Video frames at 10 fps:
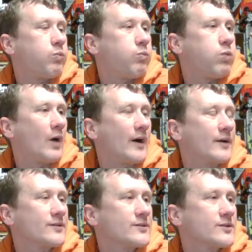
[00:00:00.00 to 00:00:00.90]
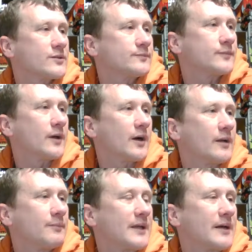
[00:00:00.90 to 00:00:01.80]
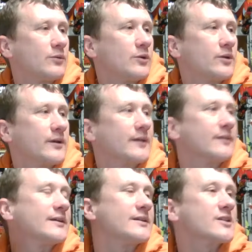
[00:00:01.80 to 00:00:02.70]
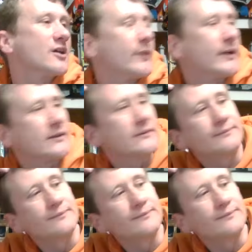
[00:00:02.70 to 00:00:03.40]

But I am now looking at this going,